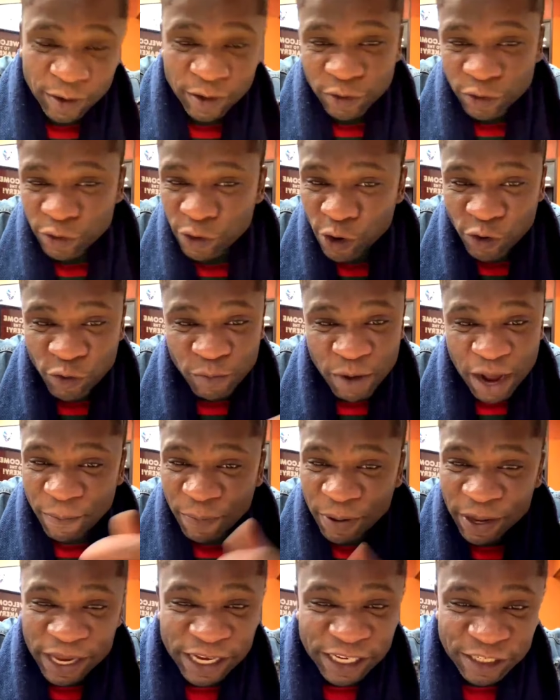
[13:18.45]
Go to my
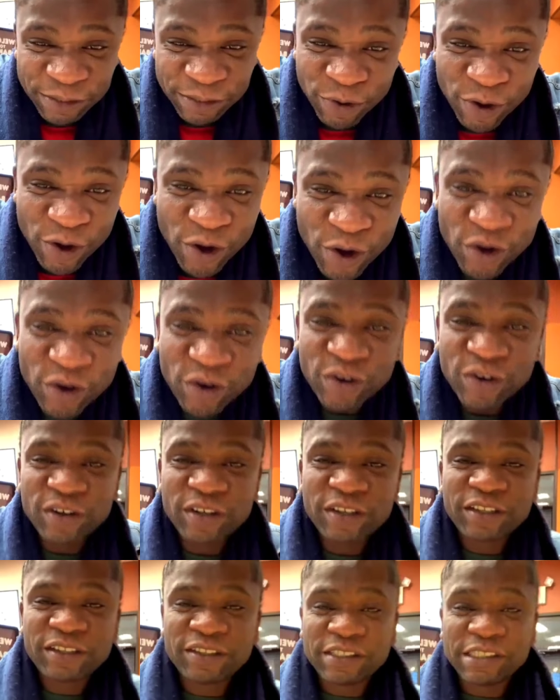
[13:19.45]
page, bro.
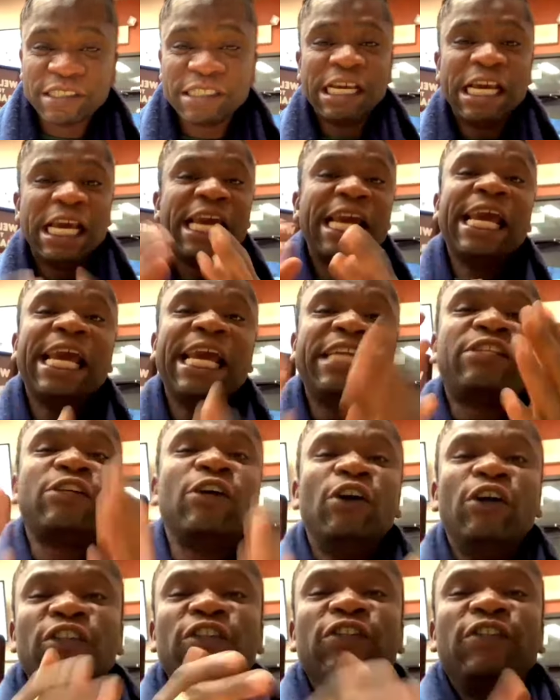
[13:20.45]

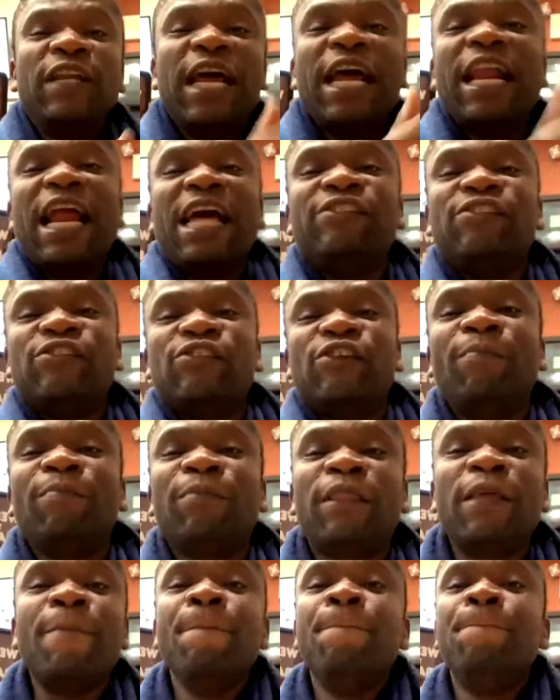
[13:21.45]
800 and
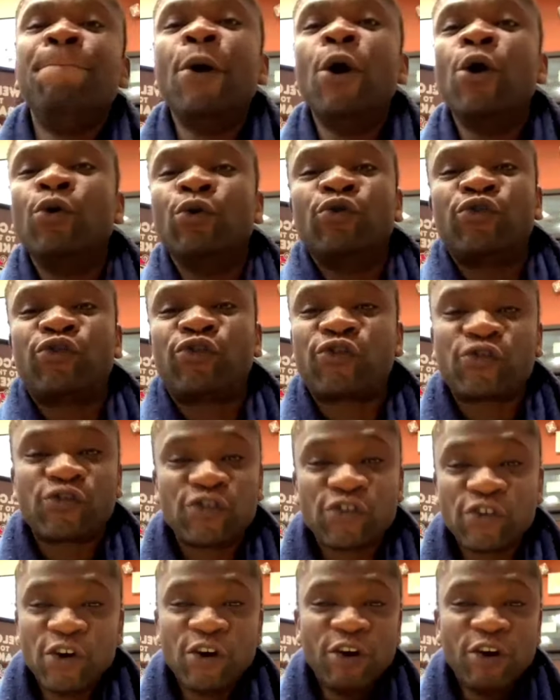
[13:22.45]
something posts.